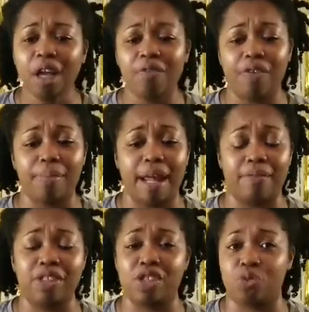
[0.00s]
from
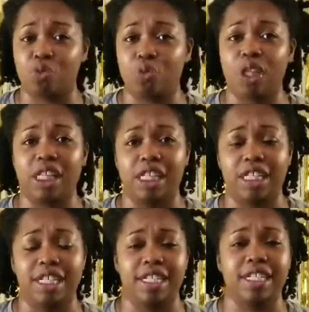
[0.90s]
that, which is really
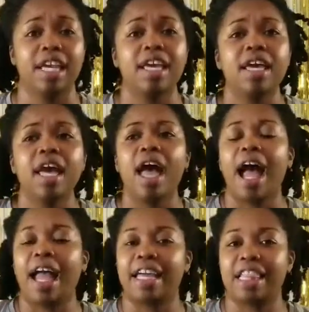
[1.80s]
good.
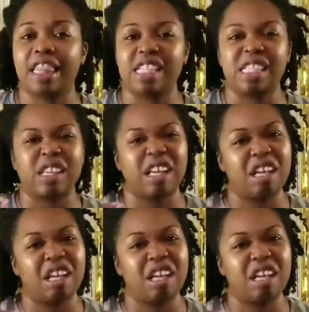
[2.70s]
I get this